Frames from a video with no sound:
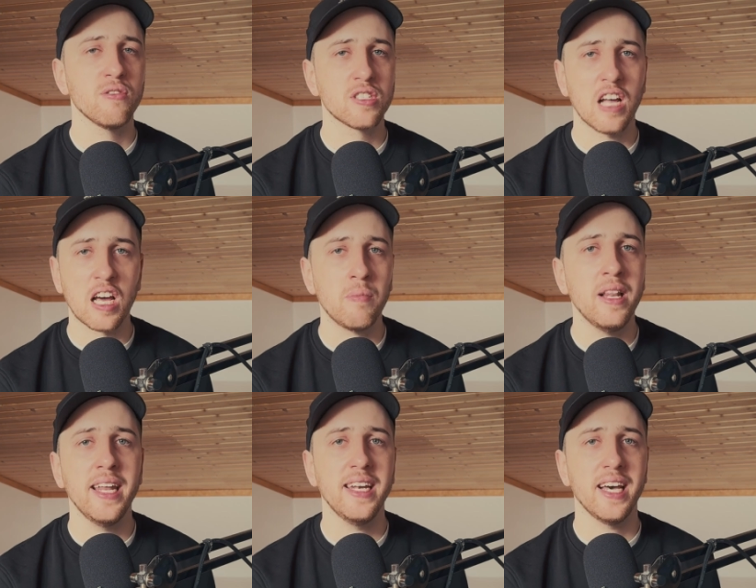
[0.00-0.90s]
start
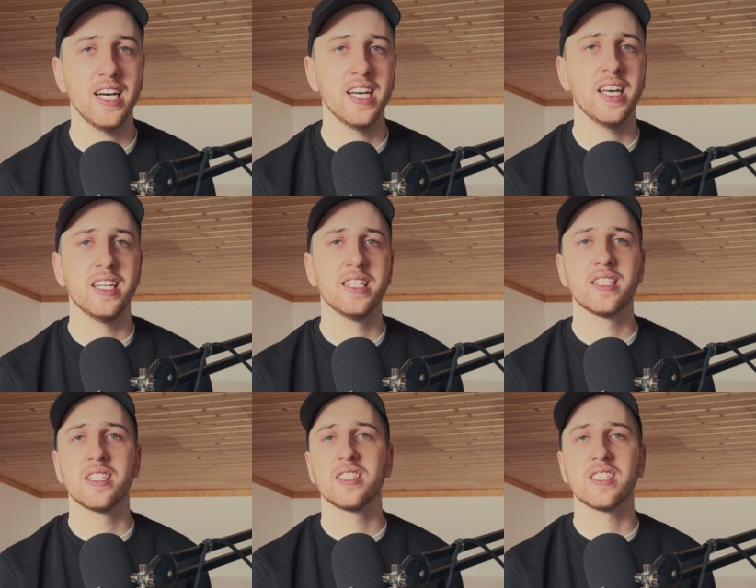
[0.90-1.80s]
Blender and
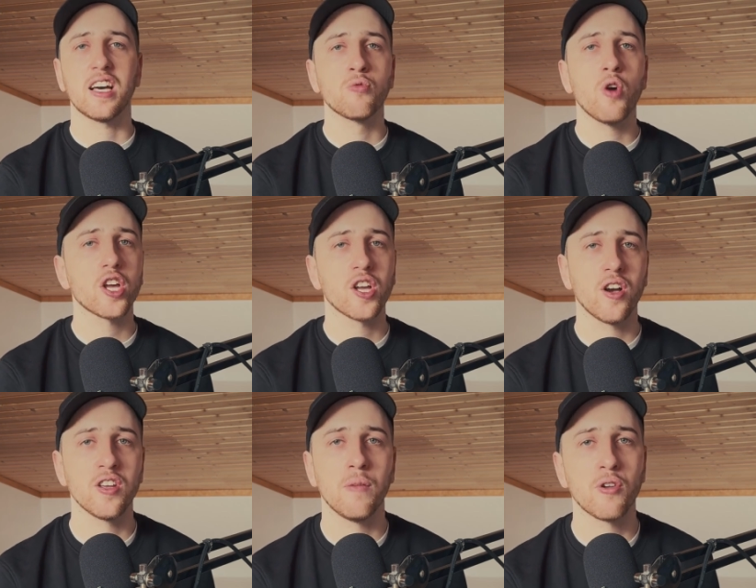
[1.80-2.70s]
start working on
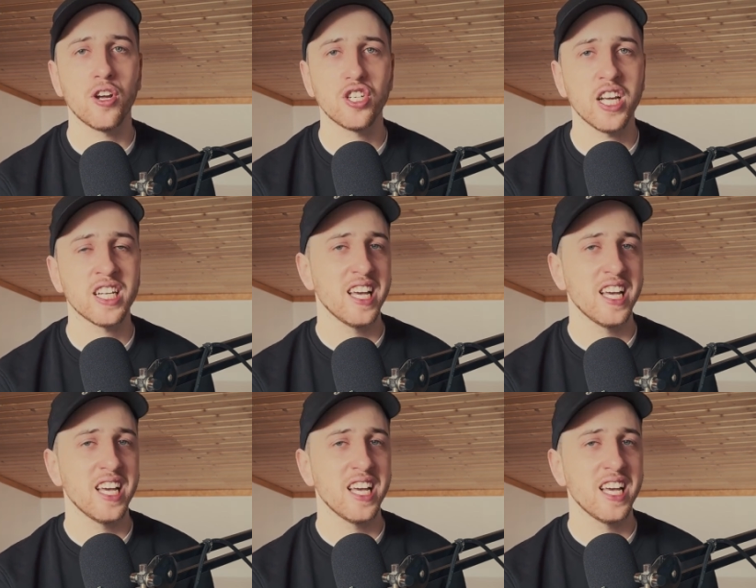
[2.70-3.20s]
your project,